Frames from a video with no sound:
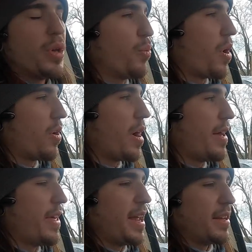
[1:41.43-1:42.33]
we won't,
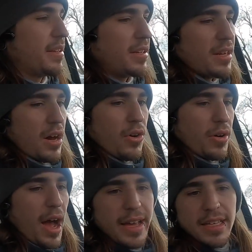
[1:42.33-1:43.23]
and then, you
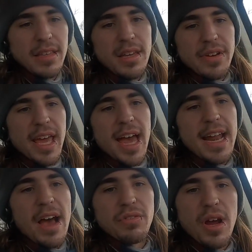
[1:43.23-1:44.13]
know, I could leave again
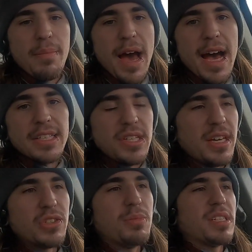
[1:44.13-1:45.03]
after I pass and he
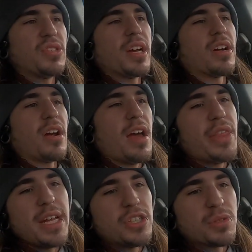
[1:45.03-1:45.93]
gives me a sticker and
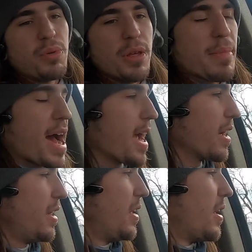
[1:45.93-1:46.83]
then just put it back.
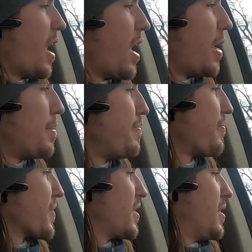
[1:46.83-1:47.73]

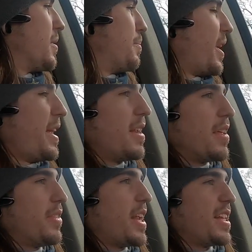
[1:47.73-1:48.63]
But
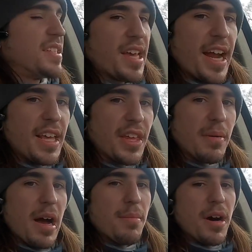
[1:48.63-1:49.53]
they didn't say anything
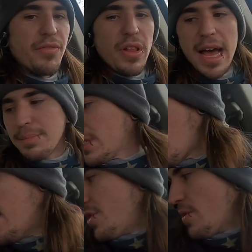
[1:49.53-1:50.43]
about mud flaps.
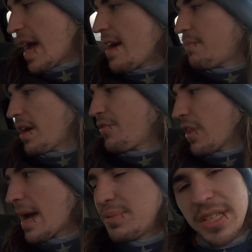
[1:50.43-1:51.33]
I do have mud
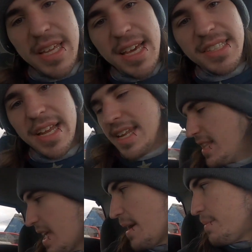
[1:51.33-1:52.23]
flaps in case I
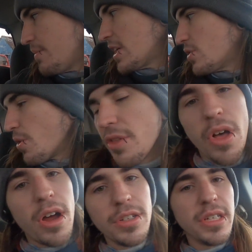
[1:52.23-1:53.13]
need them. Ignore the
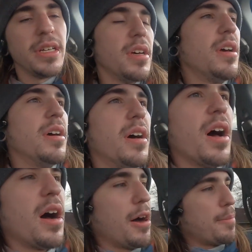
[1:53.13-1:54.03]
laundry.
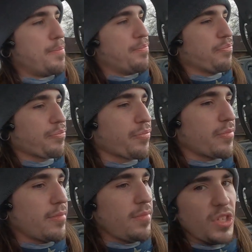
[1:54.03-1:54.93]

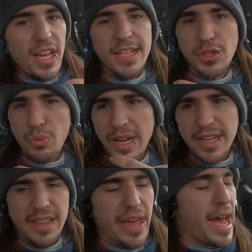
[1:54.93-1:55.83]
I just went
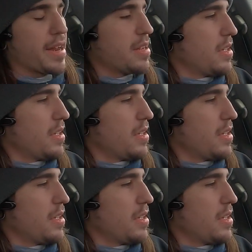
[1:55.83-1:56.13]
and did that.